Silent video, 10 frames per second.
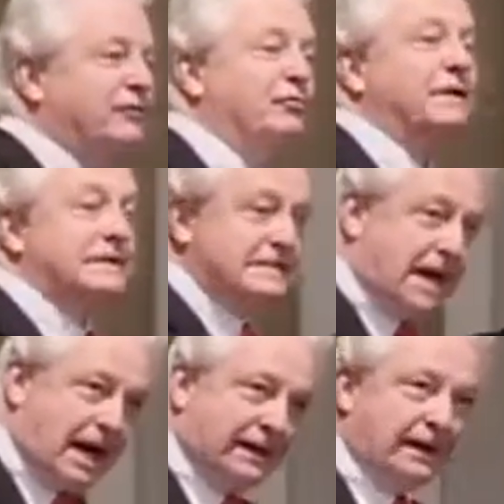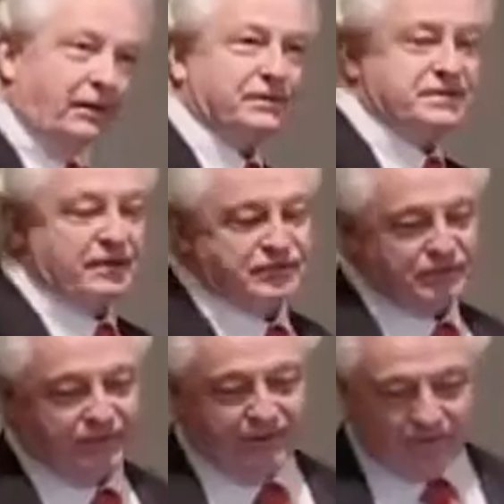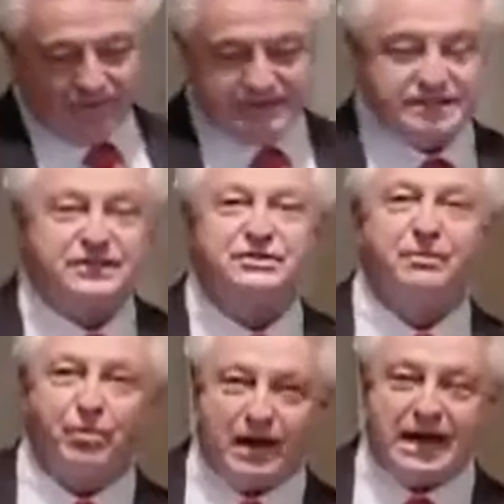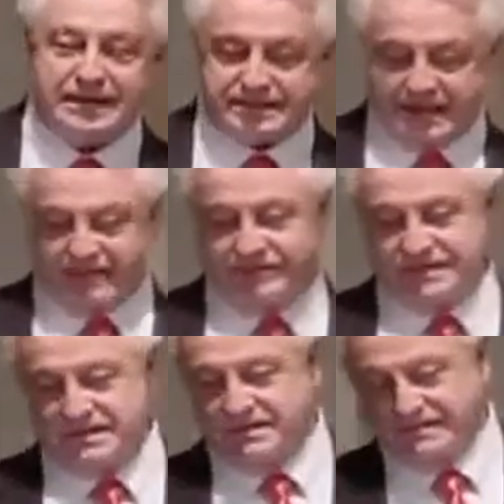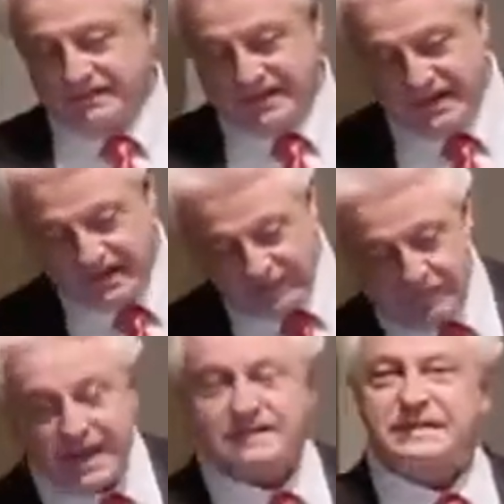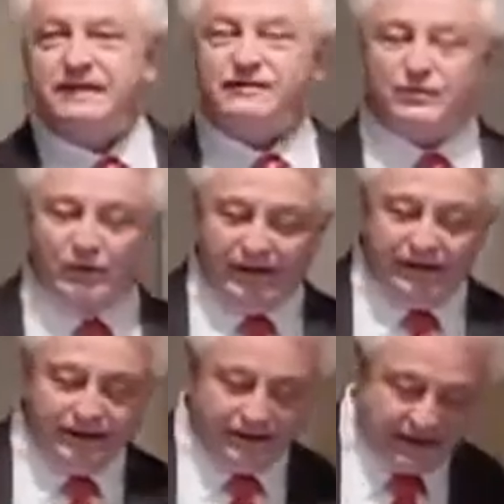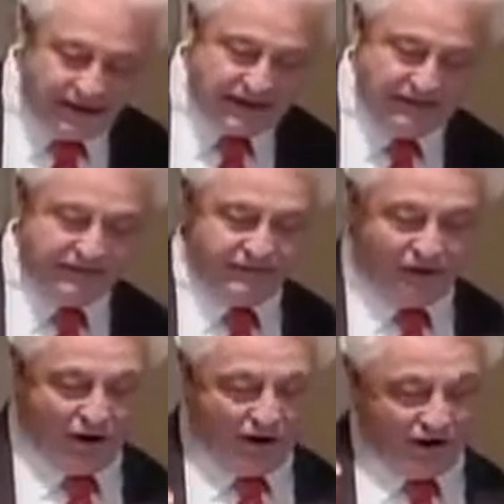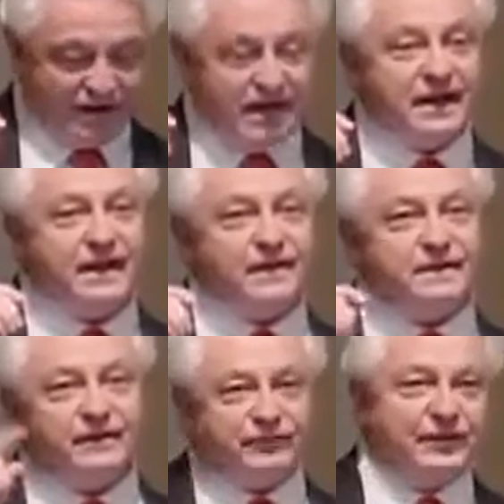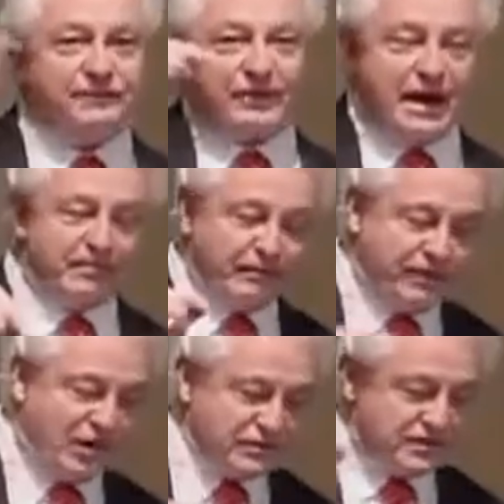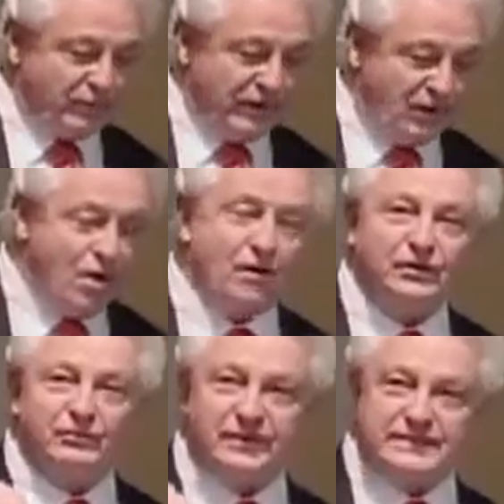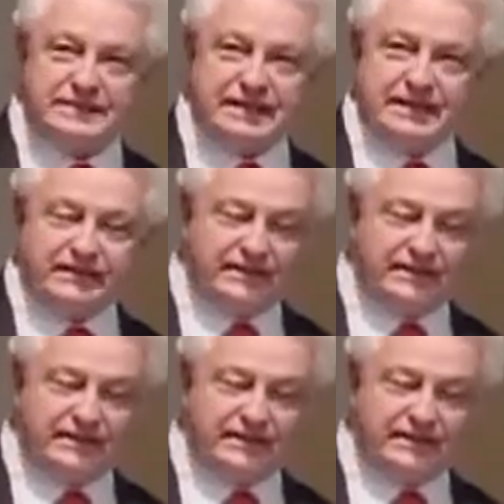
resign ourselves to it. There is the surprise gift. The best gifts we give are the flip-flop of those that we long to receive,